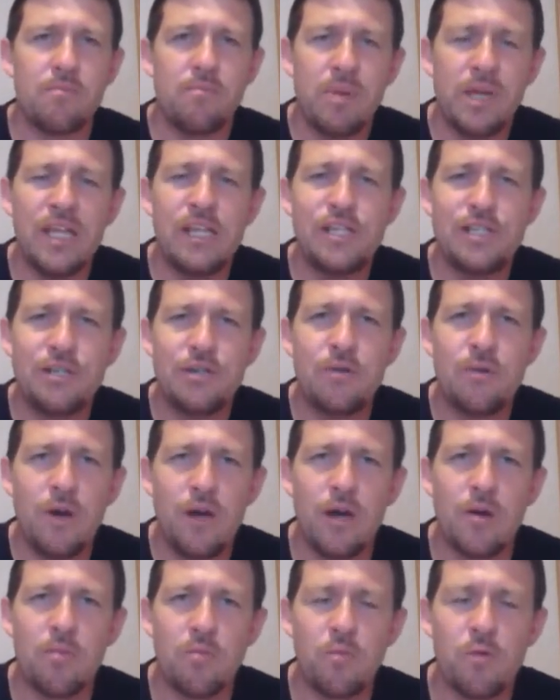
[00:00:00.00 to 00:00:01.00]
beat you
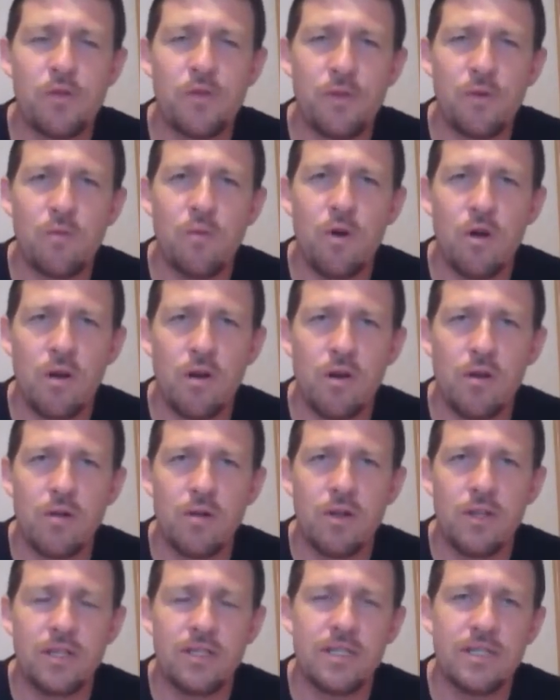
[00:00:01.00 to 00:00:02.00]
up with the
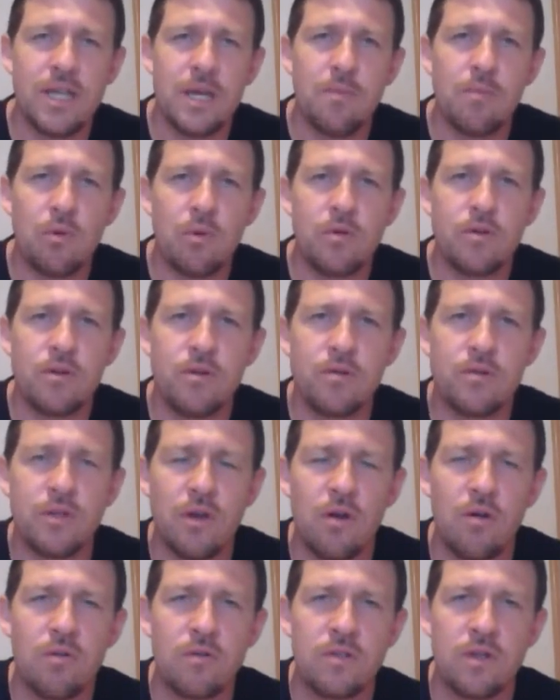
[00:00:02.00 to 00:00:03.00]
word and step on your
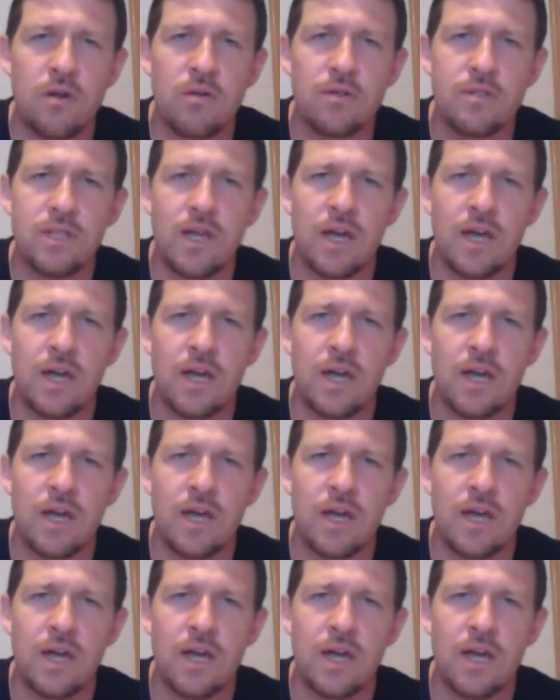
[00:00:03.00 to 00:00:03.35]
toes all the